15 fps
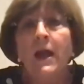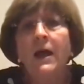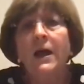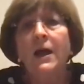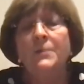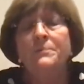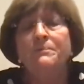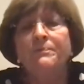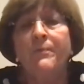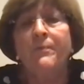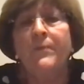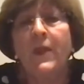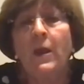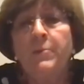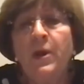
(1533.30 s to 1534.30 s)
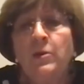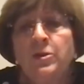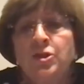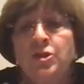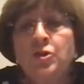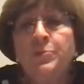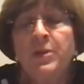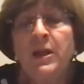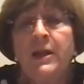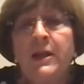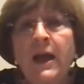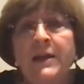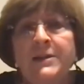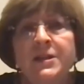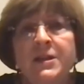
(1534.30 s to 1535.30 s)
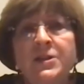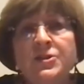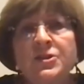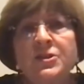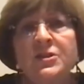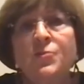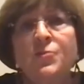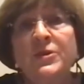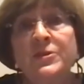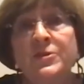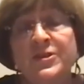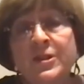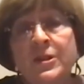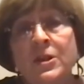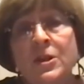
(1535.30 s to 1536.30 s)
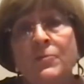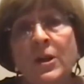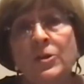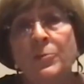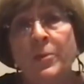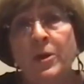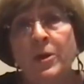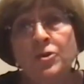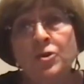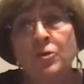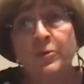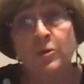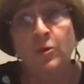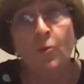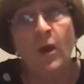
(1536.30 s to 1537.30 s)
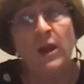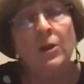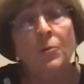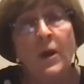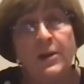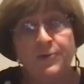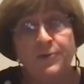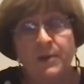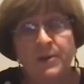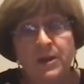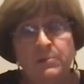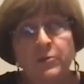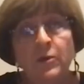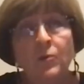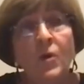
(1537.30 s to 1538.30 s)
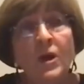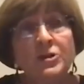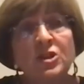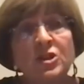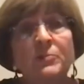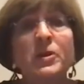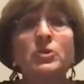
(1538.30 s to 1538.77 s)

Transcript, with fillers: Um, parachute play, I teach this when they're sitting around the parachute, but they're well away from it, but watching the